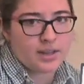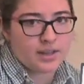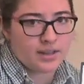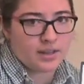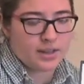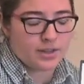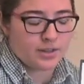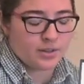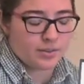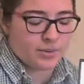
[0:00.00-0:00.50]

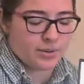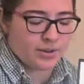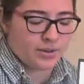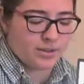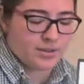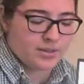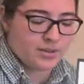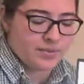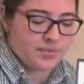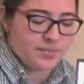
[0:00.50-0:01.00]
In other
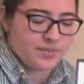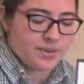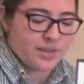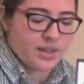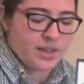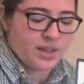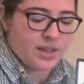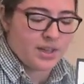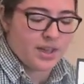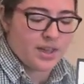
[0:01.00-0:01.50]
words,
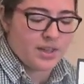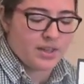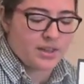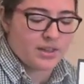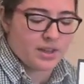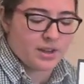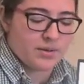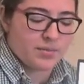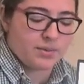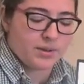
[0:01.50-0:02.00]

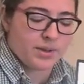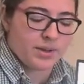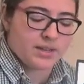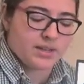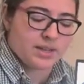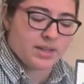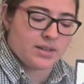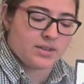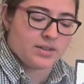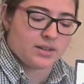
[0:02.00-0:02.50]
their
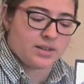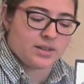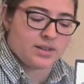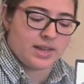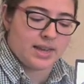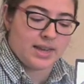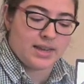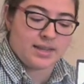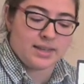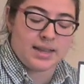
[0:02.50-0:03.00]
blood cells
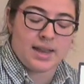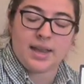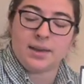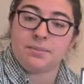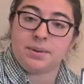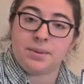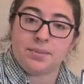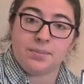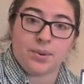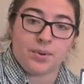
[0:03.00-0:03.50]
contain
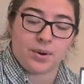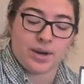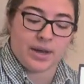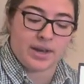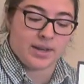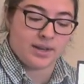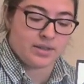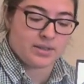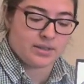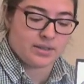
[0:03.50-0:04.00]

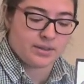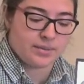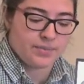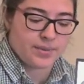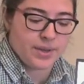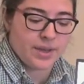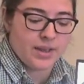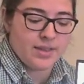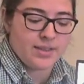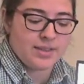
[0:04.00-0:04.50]
amebocytes.
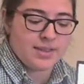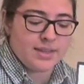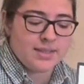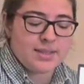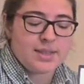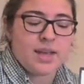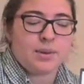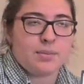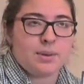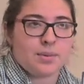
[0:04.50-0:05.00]

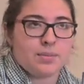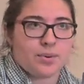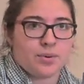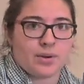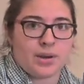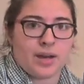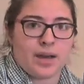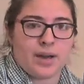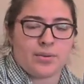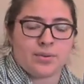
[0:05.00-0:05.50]
These
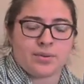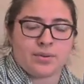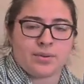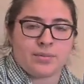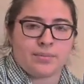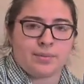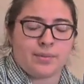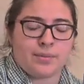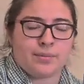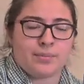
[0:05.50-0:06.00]

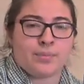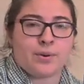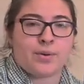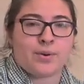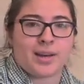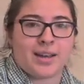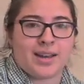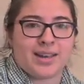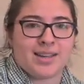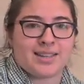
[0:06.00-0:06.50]

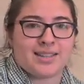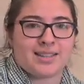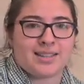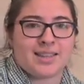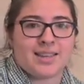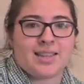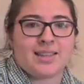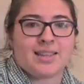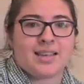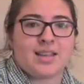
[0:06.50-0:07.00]

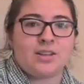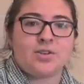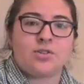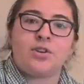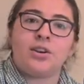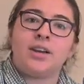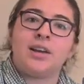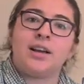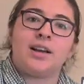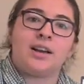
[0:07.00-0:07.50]
amebocytes then
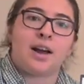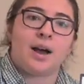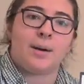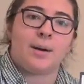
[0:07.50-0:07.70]
create a